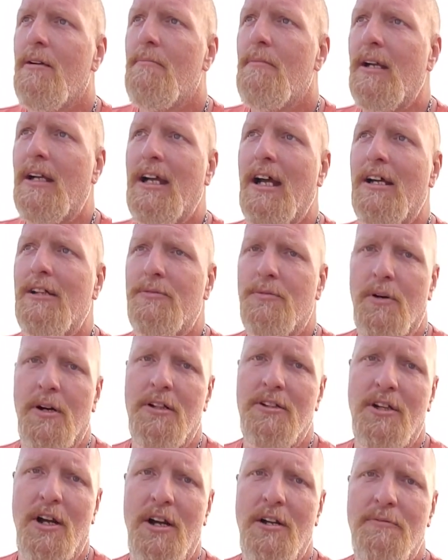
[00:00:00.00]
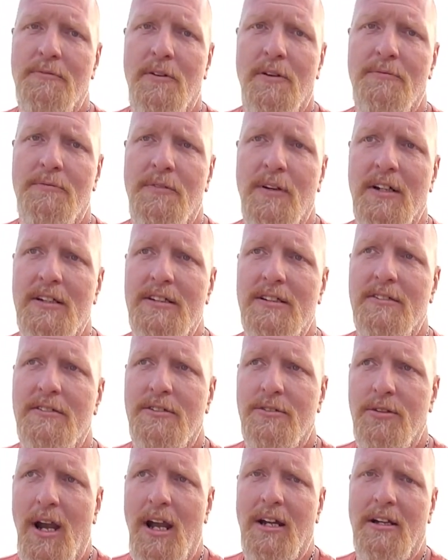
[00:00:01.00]
because we're a 34-foot
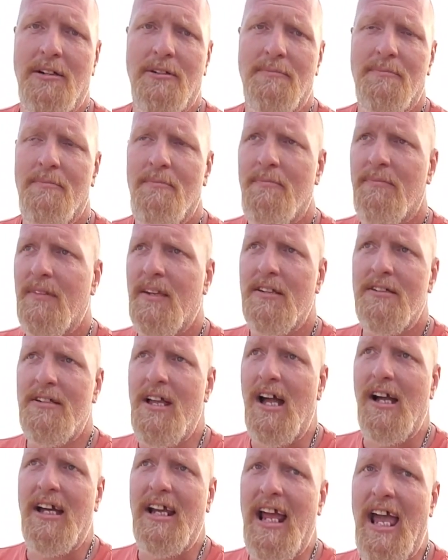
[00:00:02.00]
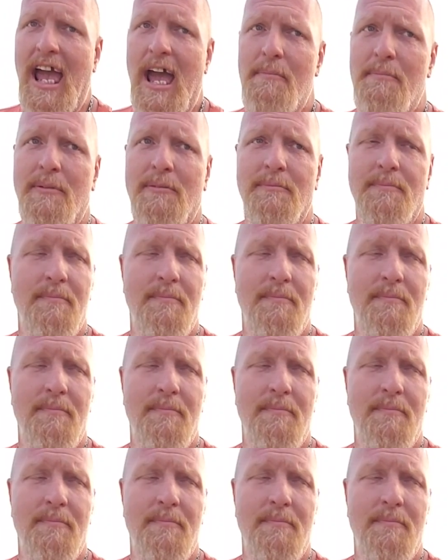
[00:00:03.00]
trailer. It's not going to happen.